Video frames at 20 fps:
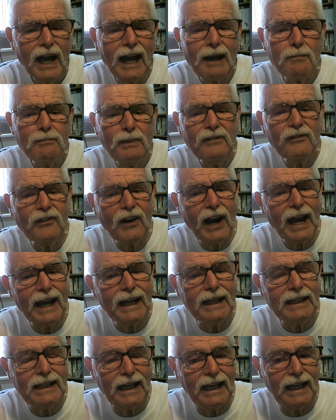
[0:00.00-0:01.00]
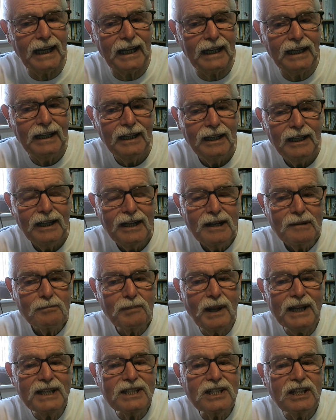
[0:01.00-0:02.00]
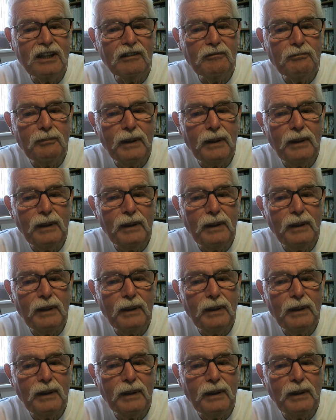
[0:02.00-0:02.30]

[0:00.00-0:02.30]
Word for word: Happy Friday! Plenty